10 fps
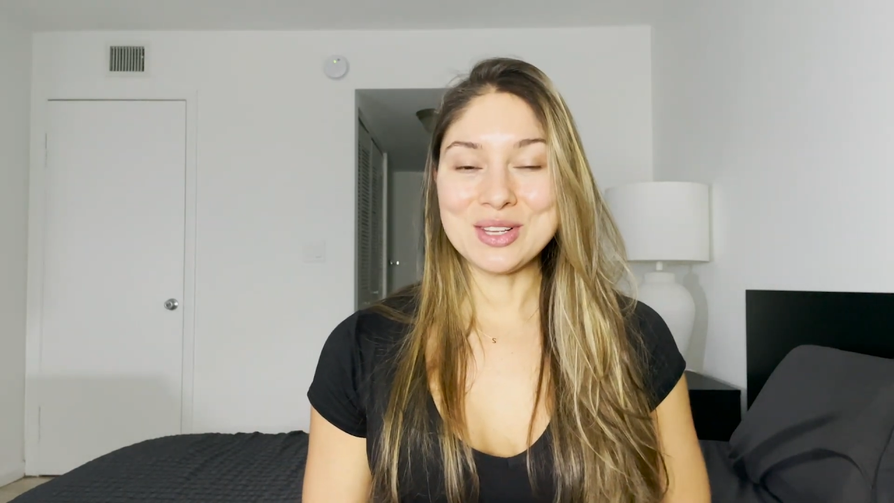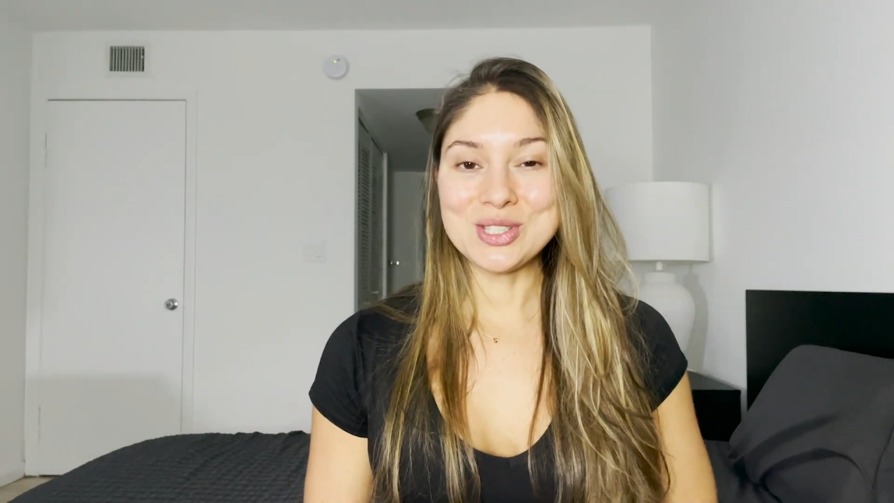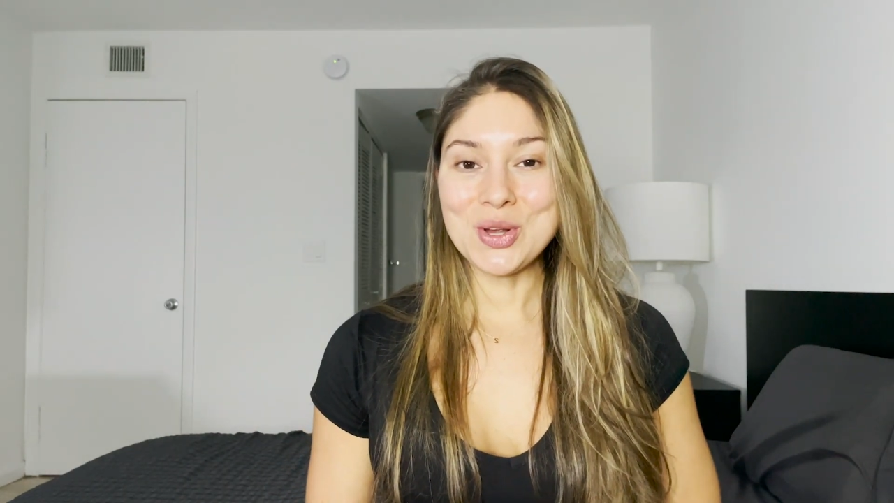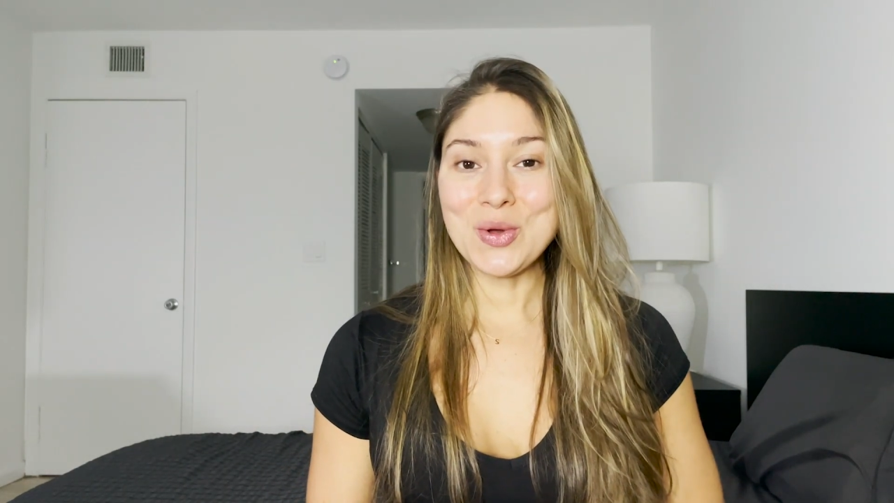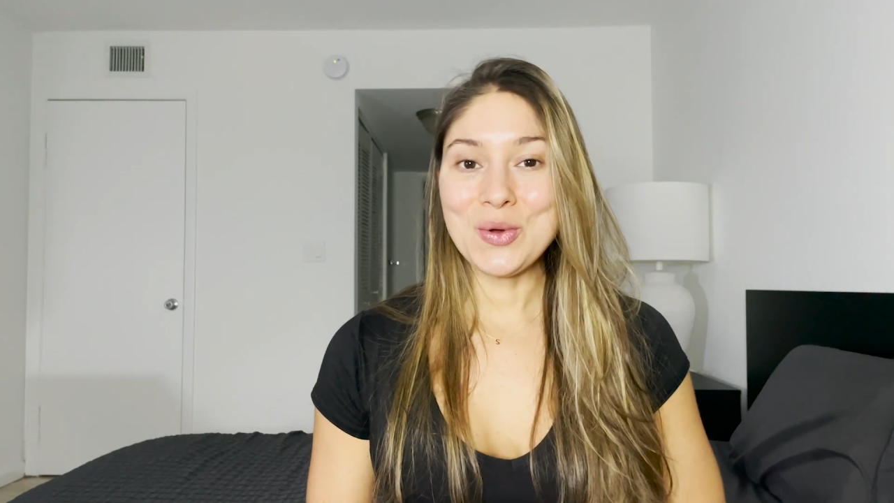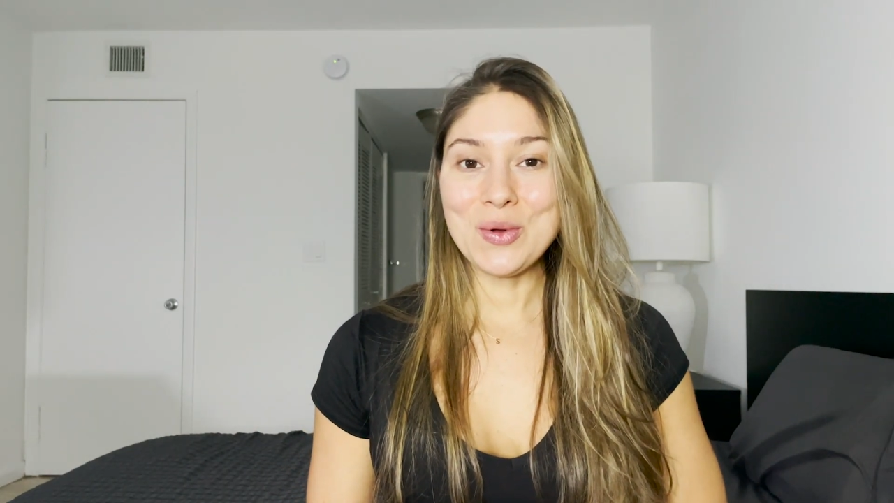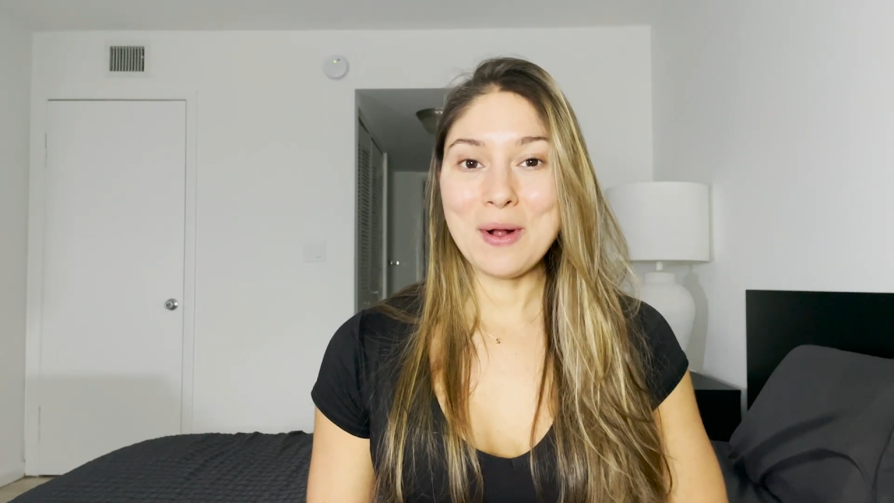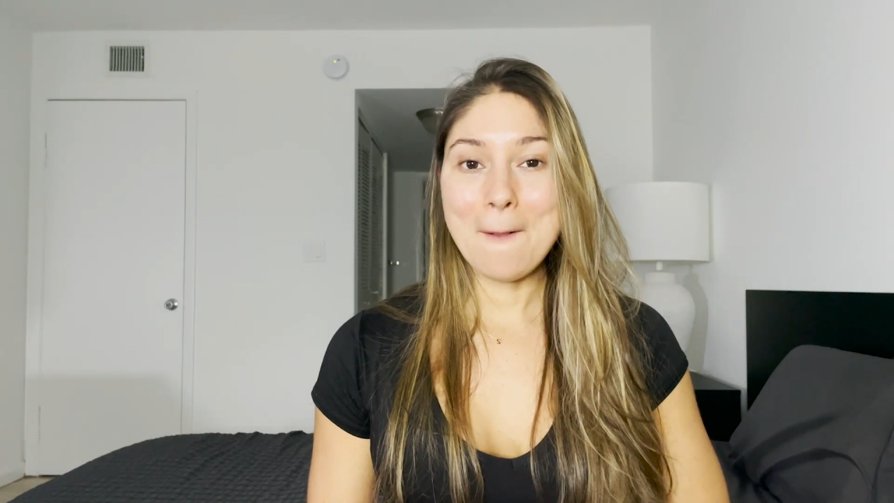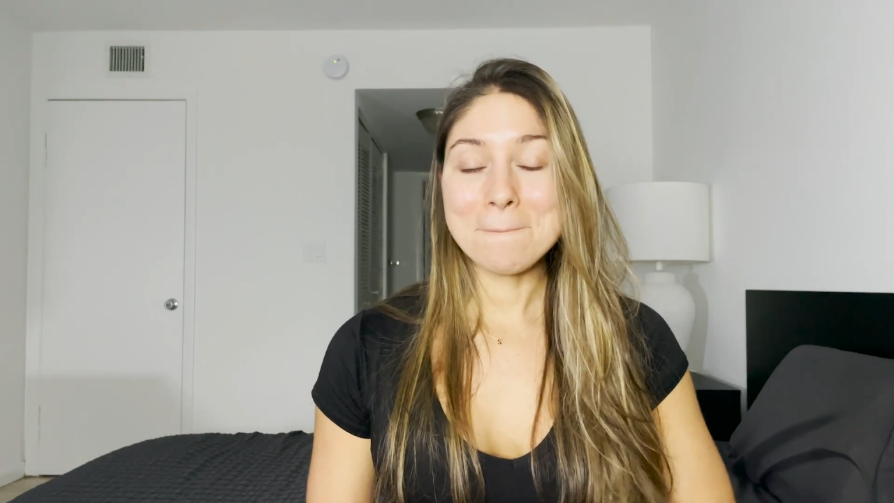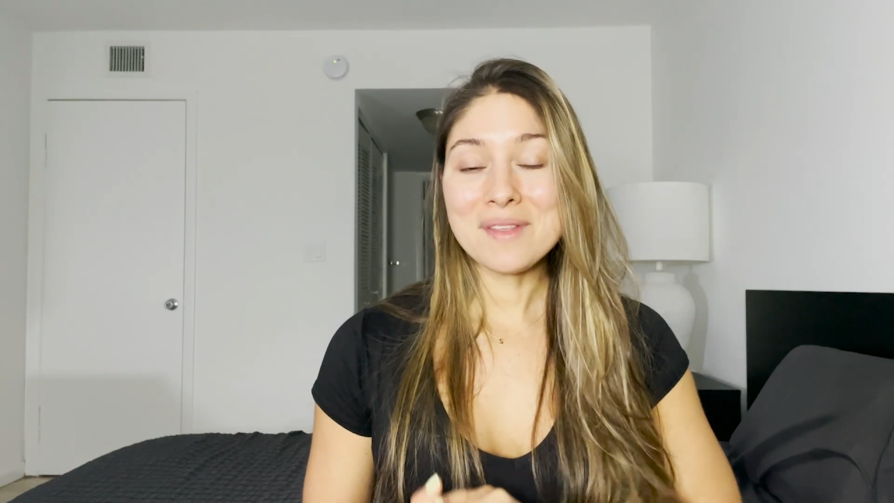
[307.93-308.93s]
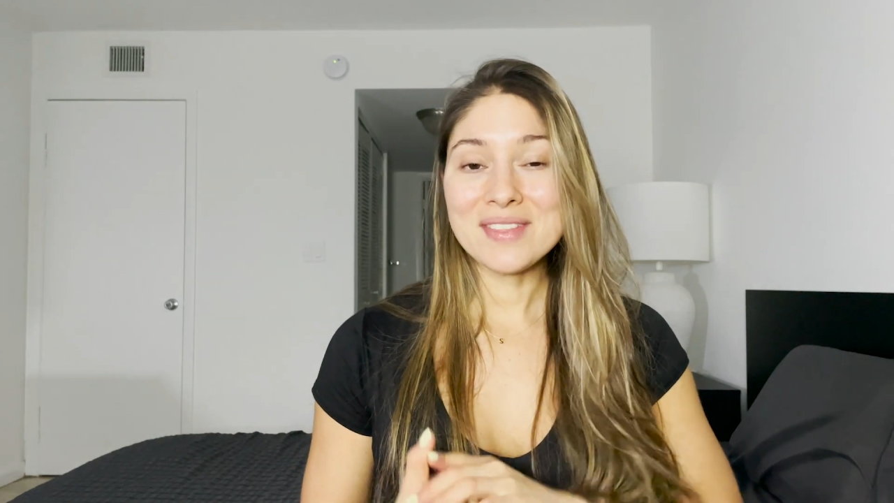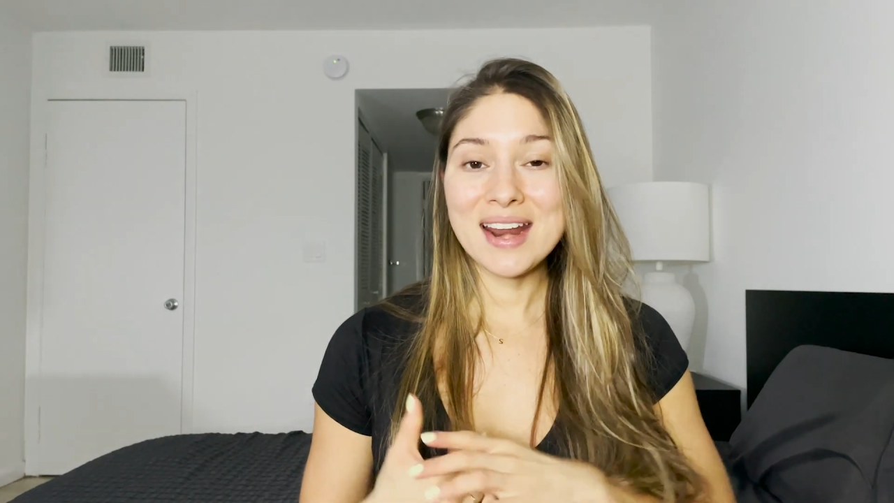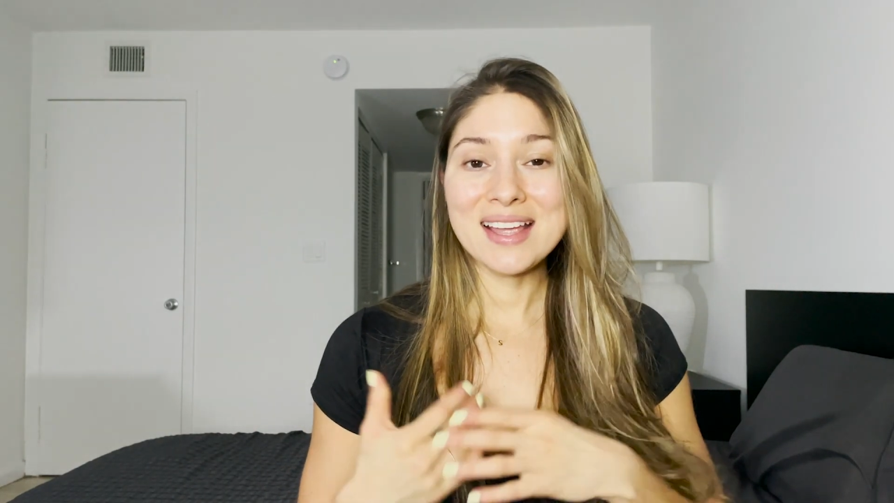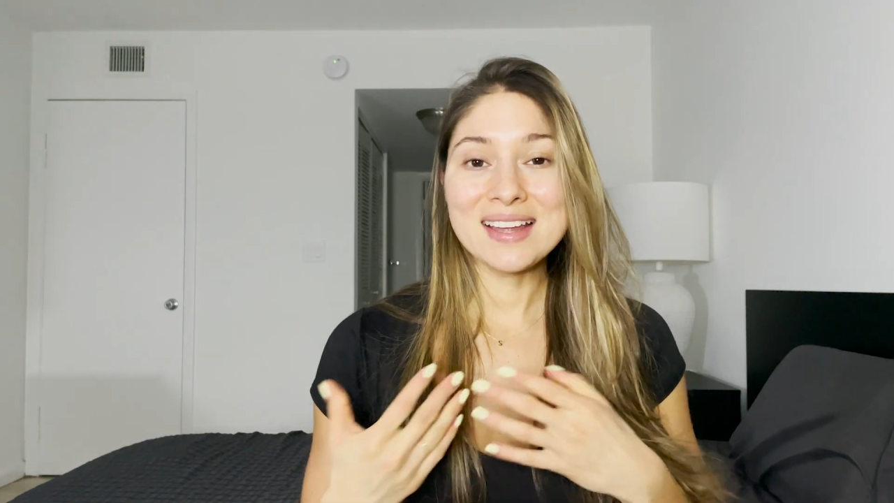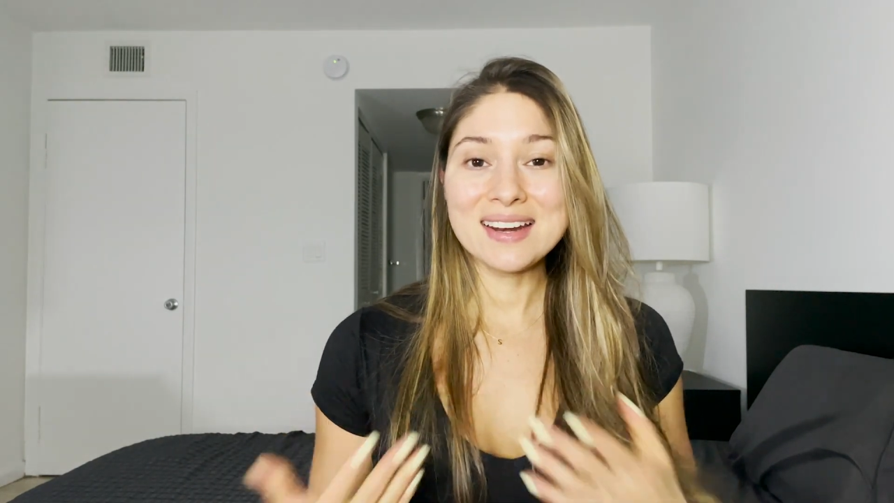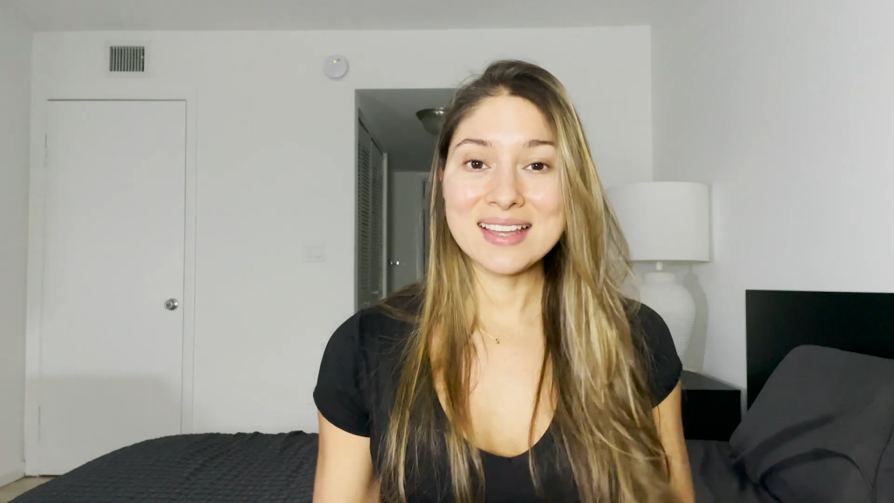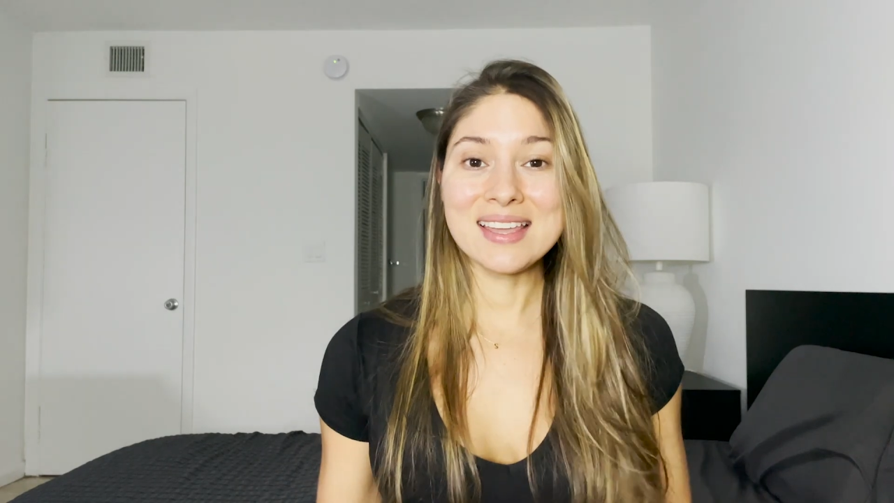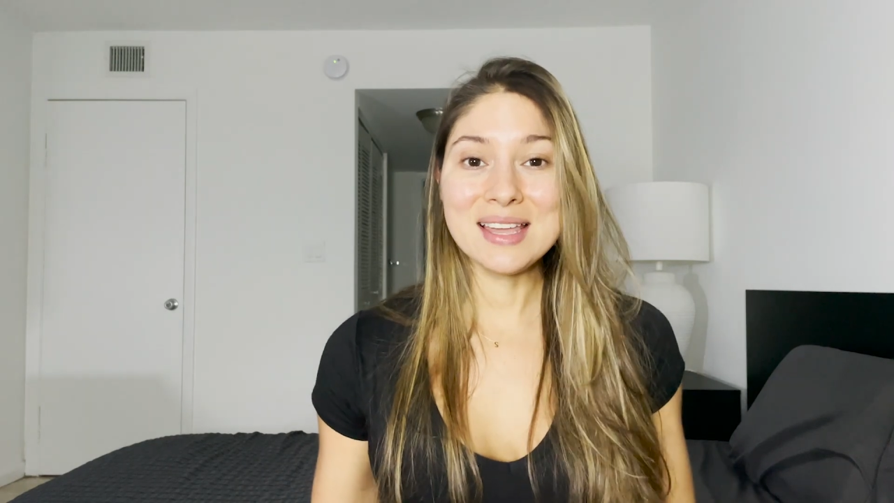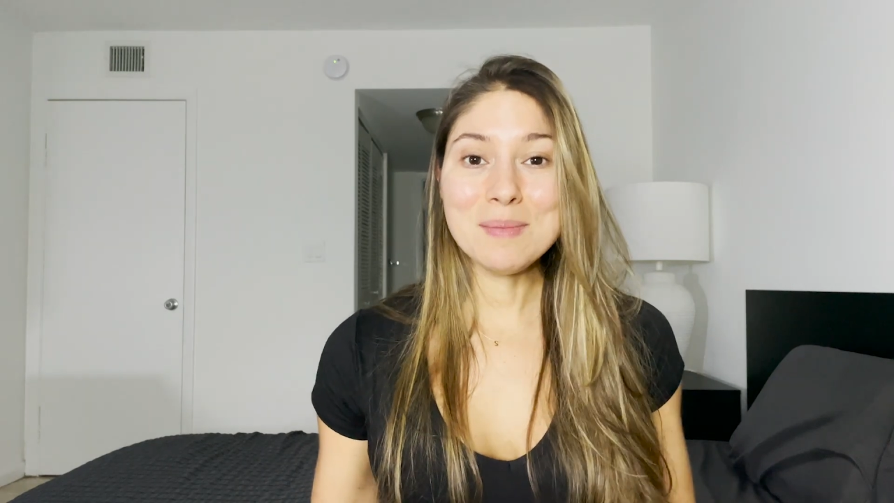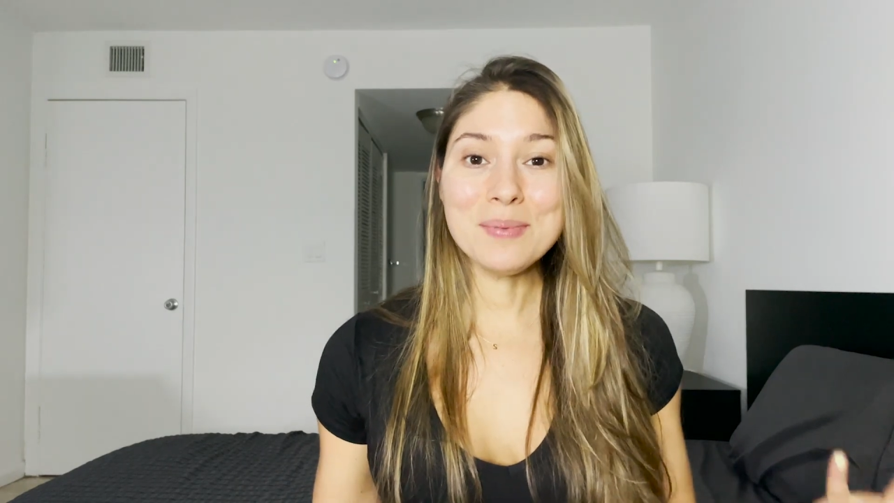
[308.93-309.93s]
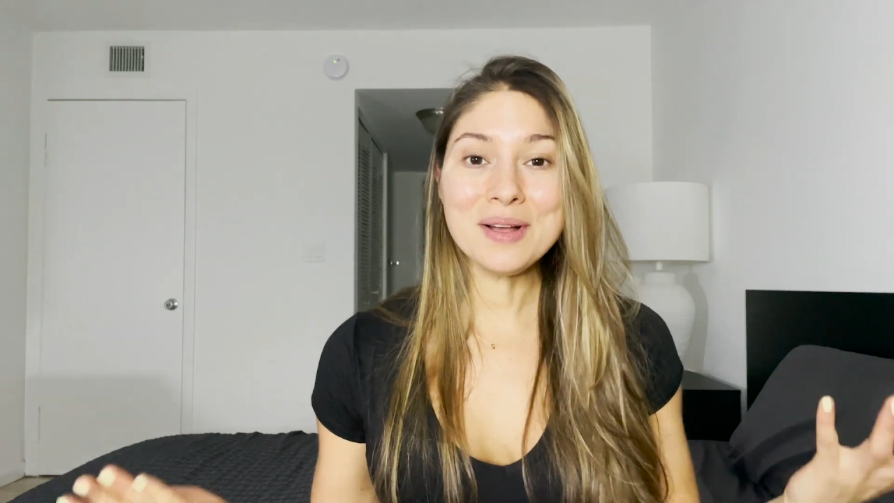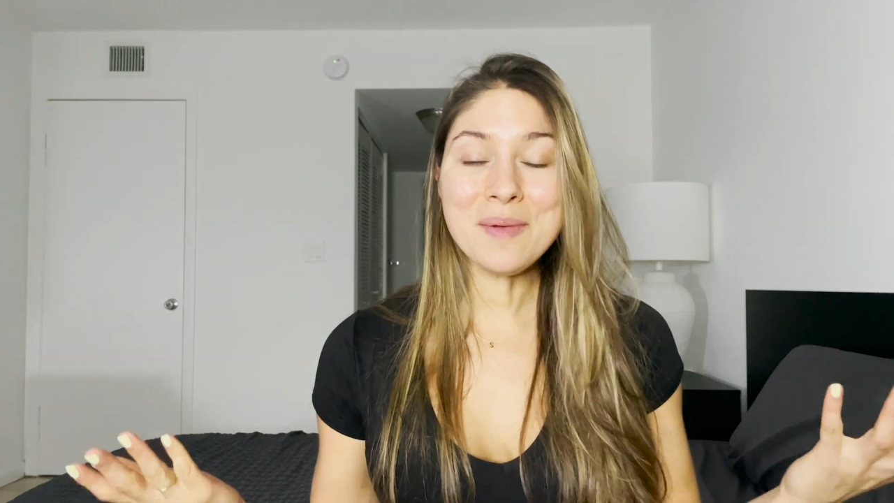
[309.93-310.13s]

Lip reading: so that I can keep